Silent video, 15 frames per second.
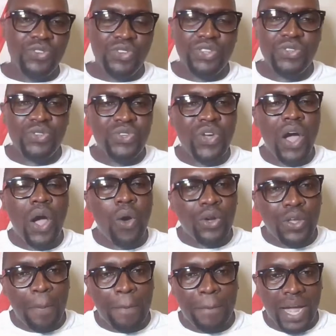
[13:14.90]
You are
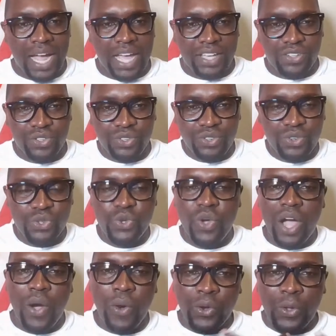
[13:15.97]
occupied, you know,
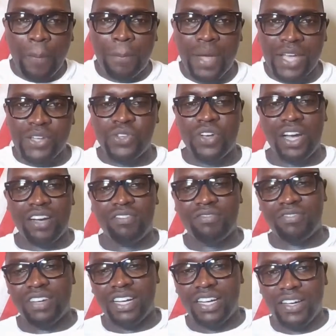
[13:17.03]
you are occupied, you
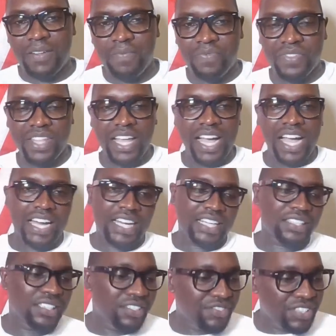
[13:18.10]
have an
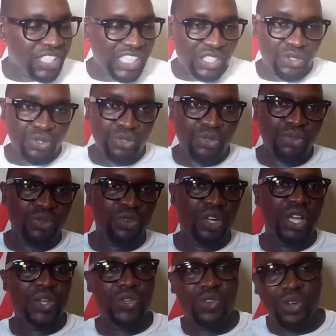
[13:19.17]
activity to
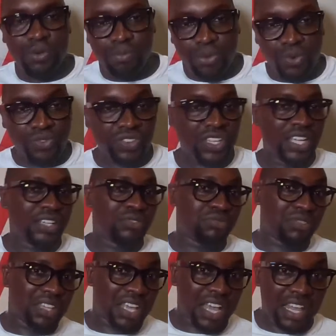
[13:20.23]
do, you'll move here
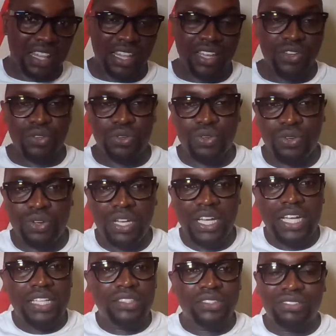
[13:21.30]
to the other, you know,
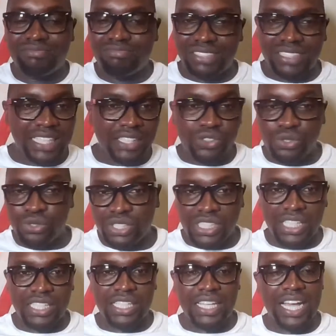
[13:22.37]
state to
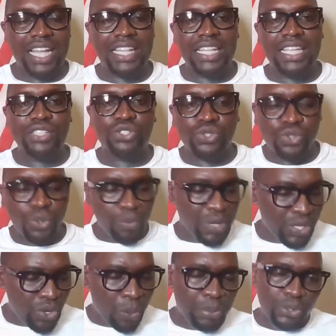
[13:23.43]
state, and there's so
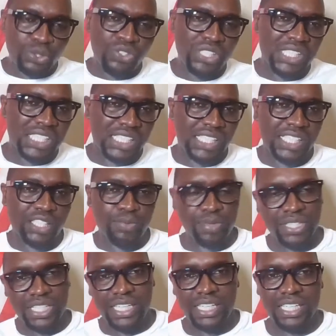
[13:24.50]
many opportunities,
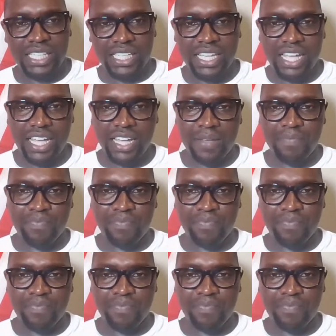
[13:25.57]
especially